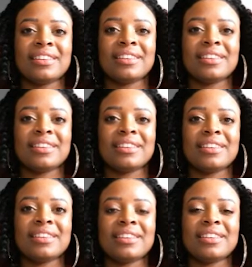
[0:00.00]

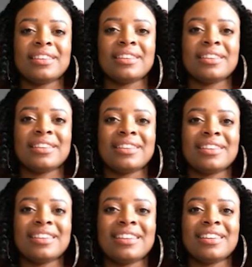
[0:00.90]

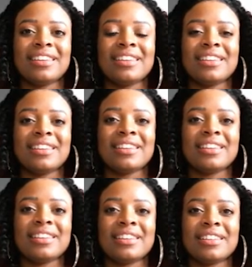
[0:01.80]

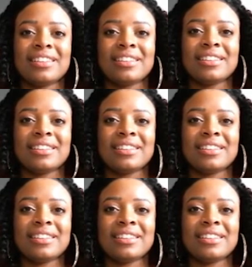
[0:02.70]
The person shown says nothing.